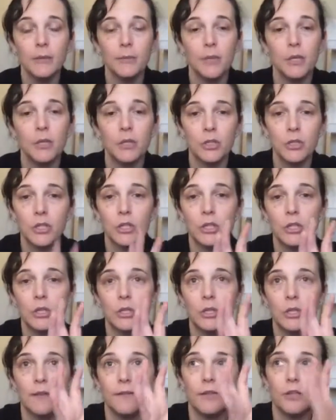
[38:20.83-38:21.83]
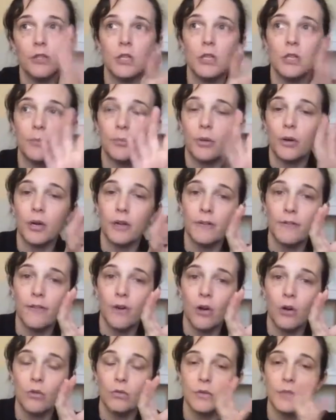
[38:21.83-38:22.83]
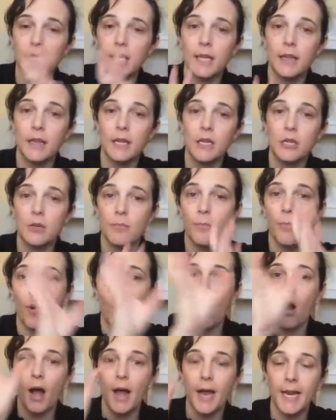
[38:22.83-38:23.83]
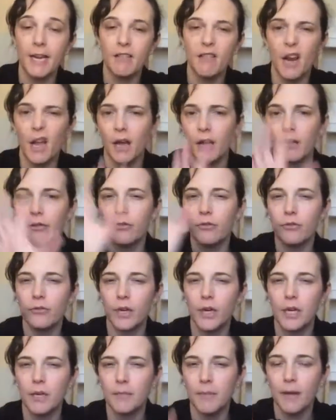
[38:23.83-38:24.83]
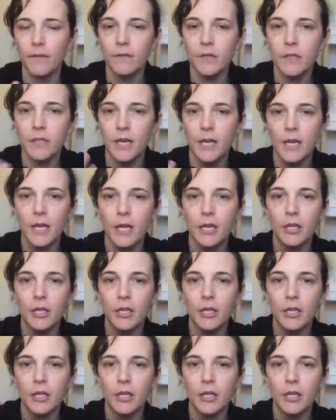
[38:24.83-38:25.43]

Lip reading: because if you do the pre-folds and then you buy around 3 months,